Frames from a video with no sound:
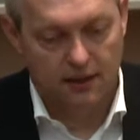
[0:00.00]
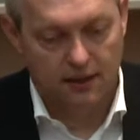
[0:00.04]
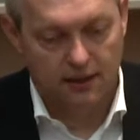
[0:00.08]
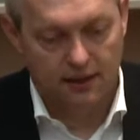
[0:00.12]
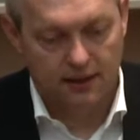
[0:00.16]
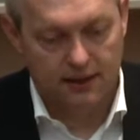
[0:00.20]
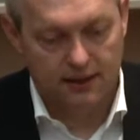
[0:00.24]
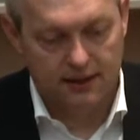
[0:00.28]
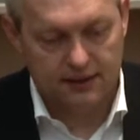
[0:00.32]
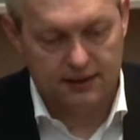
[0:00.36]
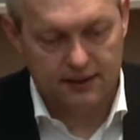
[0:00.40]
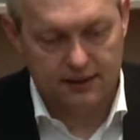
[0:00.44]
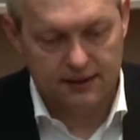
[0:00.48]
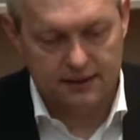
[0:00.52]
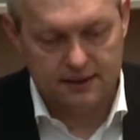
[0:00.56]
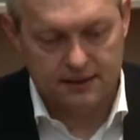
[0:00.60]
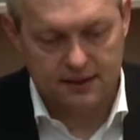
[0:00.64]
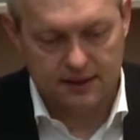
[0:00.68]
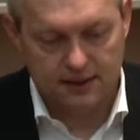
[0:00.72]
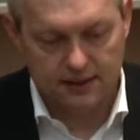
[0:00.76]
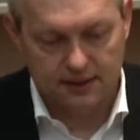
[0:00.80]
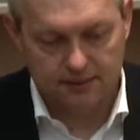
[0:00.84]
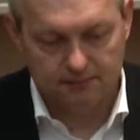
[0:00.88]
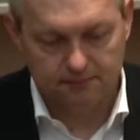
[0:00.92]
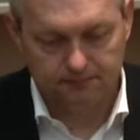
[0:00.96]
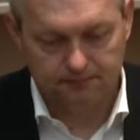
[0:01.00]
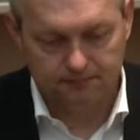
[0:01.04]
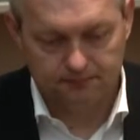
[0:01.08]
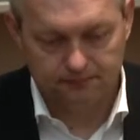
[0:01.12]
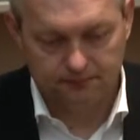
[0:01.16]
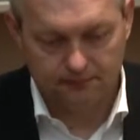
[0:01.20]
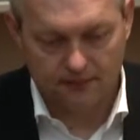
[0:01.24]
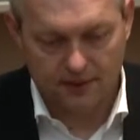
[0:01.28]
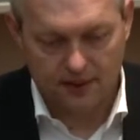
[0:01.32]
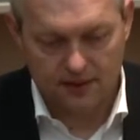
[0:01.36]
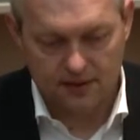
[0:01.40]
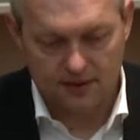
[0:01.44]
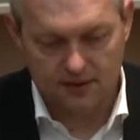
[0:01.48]
And
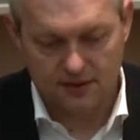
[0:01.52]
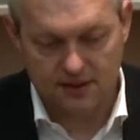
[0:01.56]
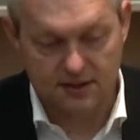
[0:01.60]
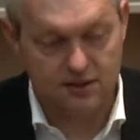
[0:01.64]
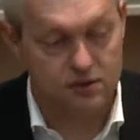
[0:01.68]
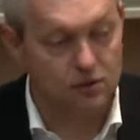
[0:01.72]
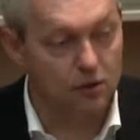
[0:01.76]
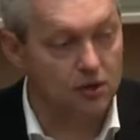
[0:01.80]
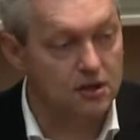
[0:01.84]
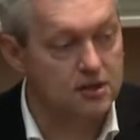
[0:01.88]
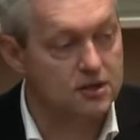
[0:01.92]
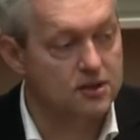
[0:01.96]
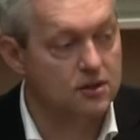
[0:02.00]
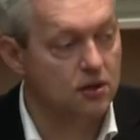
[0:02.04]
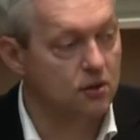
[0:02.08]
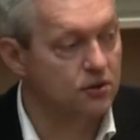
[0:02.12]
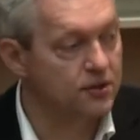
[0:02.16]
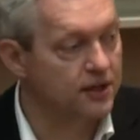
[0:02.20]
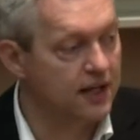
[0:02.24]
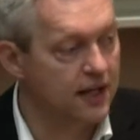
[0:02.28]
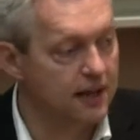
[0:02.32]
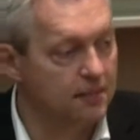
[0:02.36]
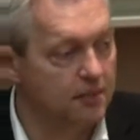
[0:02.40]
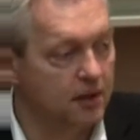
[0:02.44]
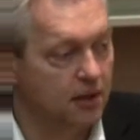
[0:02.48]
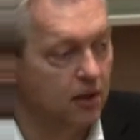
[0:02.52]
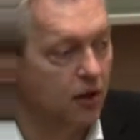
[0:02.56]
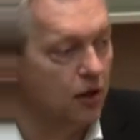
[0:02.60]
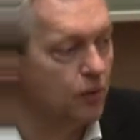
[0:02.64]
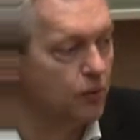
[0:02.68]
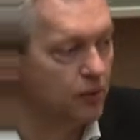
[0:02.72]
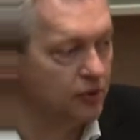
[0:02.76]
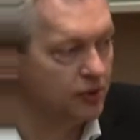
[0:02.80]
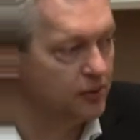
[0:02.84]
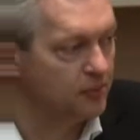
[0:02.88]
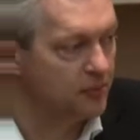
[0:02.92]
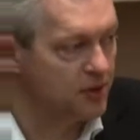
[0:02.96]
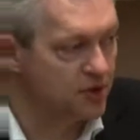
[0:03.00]
the source code came along
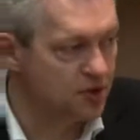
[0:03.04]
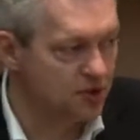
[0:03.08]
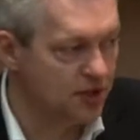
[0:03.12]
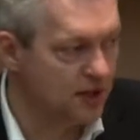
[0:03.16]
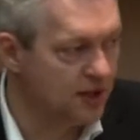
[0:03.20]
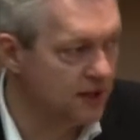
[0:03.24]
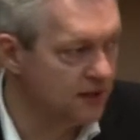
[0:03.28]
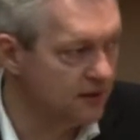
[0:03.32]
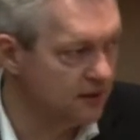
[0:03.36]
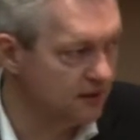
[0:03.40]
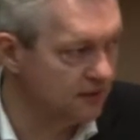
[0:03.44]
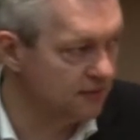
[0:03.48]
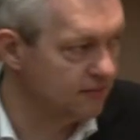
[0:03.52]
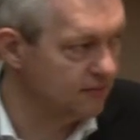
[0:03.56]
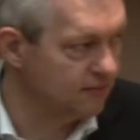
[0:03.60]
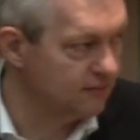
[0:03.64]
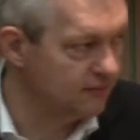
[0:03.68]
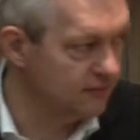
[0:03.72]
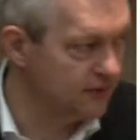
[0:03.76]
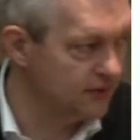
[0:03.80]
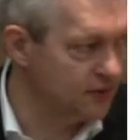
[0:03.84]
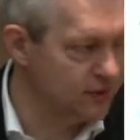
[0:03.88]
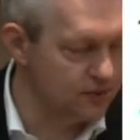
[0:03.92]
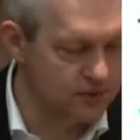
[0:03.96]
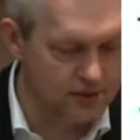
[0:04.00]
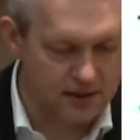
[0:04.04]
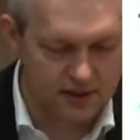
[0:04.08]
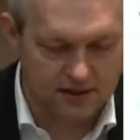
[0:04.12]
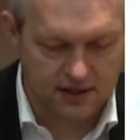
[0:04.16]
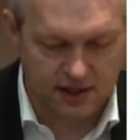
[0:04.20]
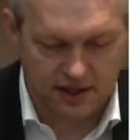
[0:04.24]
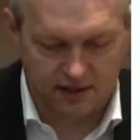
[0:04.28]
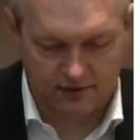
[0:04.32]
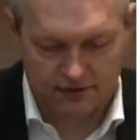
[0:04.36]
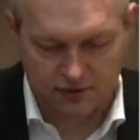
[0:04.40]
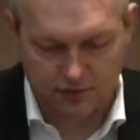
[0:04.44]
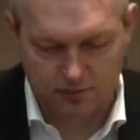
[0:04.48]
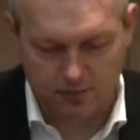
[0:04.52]
with the machine. You didn't
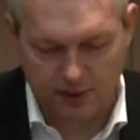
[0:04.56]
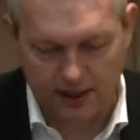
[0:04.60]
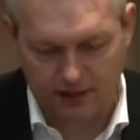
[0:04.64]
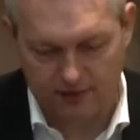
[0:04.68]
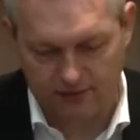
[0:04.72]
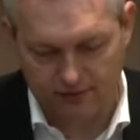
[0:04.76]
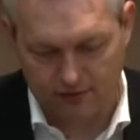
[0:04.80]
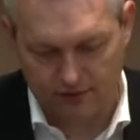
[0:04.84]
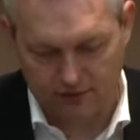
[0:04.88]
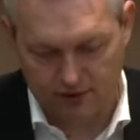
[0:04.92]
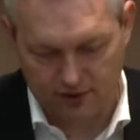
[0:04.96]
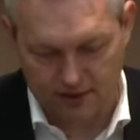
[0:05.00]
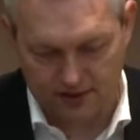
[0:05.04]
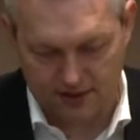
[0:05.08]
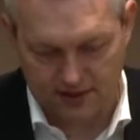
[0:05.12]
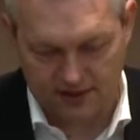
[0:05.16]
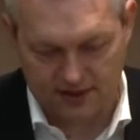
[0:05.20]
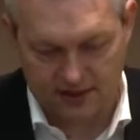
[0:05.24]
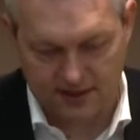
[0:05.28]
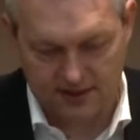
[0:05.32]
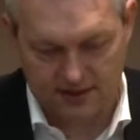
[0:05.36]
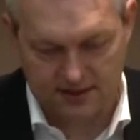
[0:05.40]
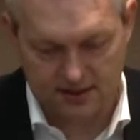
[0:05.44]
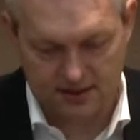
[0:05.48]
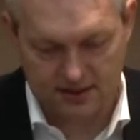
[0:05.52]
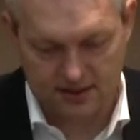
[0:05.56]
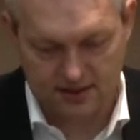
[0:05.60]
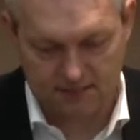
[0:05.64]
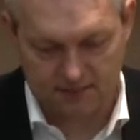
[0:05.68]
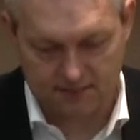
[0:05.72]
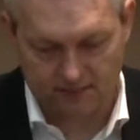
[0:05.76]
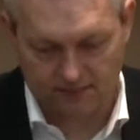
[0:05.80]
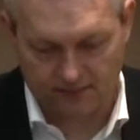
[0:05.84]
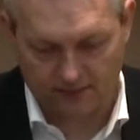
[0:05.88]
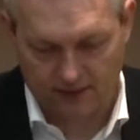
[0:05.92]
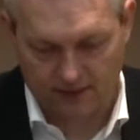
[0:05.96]
have to pay for it at that time.